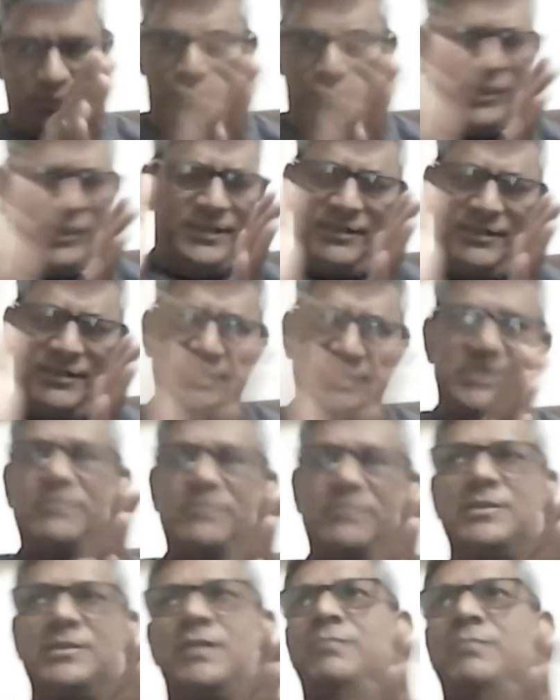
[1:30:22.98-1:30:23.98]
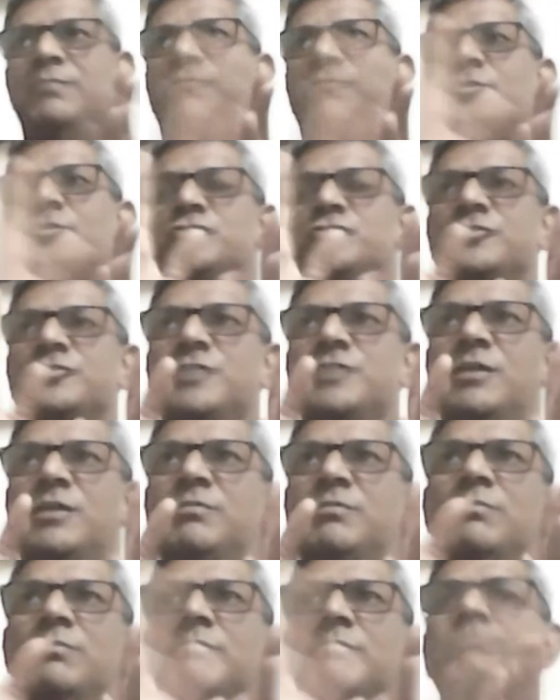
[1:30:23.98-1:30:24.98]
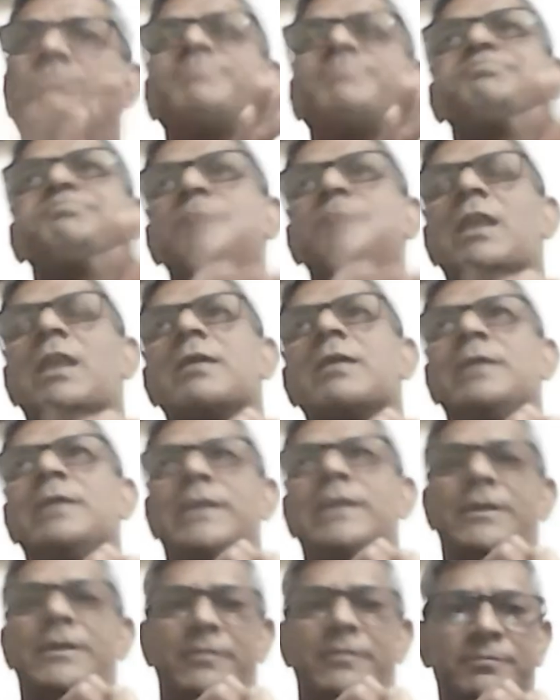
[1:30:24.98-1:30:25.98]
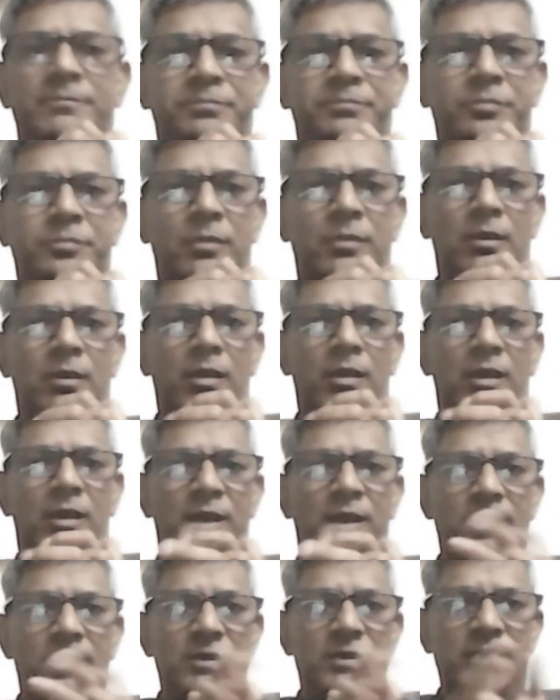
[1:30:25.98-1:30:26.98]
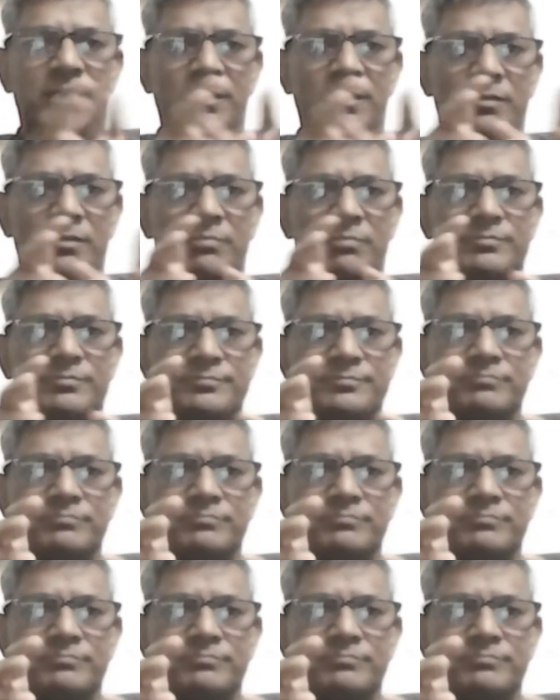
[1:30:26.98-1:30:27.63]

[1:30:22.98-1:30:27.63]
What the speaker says: falling and rising, their functions are clear. When the